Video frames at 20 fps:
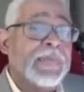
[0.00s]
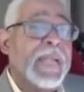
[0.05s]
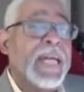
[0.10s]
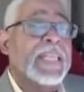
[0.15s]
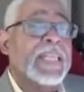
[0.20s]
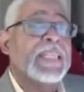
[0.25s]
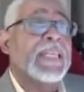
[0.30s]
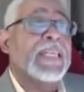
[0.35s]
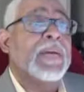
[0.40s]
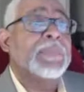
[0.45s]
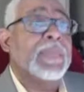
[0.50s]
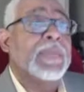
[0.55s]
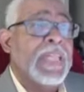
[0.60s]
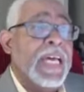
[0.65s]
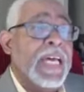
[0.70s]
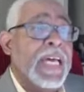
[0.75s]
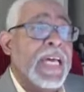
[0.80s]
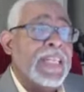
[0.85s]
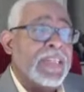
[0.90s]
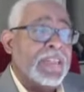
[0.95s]
like something
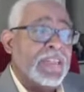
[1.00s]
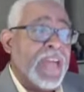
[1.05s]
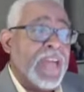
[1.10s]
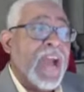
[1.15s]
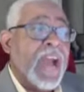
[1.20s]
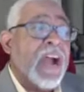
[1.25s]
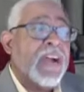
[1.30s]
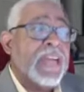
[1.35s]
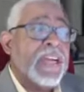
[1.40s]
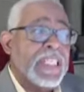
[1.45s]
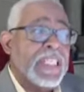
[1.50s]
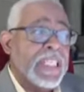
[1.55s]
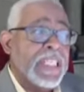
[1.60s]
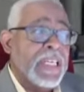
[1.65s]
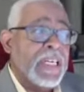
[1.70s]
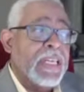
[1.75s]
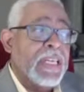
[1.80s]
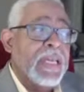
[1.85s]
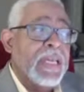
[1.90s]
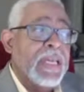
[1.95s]
that is targeted